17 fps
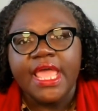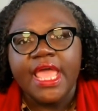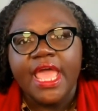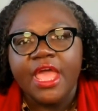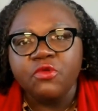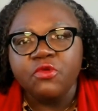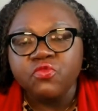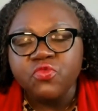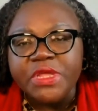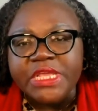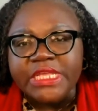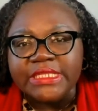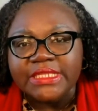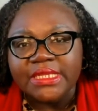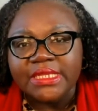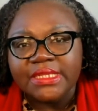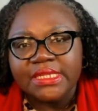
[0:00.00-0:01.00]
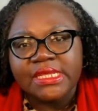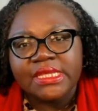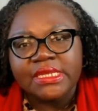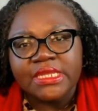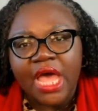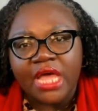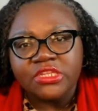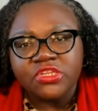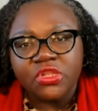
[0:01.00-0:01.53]
And recently,
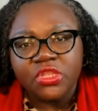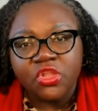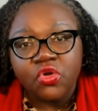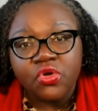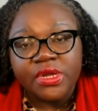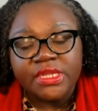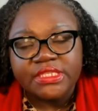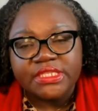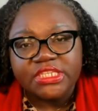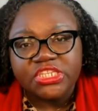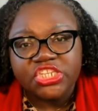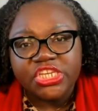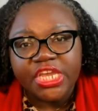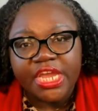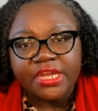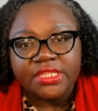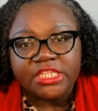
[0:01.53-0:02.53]
Dr. Lawrence shared